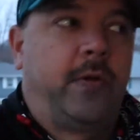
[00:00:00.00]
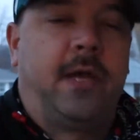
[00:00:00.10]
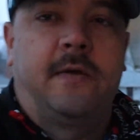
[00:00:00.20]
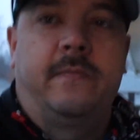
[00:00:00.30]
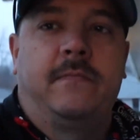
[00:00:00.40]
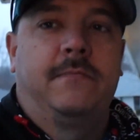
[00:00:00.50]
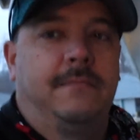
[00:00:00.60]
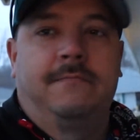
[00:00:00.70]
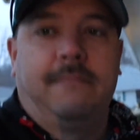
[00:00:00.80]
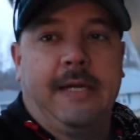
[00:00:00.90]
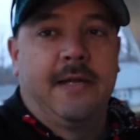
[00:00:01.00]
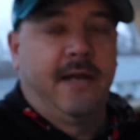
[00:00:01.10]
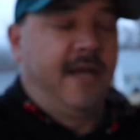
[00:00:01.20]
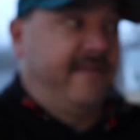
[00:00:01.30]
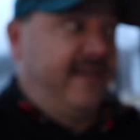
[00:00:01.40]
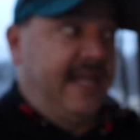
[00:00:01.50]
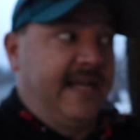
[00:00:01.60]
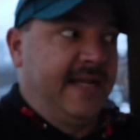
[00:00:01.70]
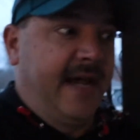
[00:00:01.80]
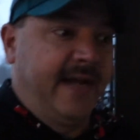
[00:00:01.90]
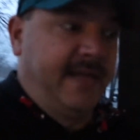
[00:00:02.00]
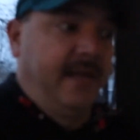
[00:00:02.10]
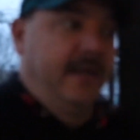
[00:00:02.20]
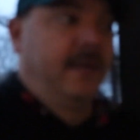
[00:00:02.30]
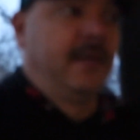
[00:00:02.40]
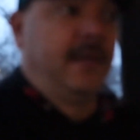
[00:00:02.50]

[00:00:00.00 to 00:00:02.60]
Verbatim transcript: showed up. He doesn't have any idea.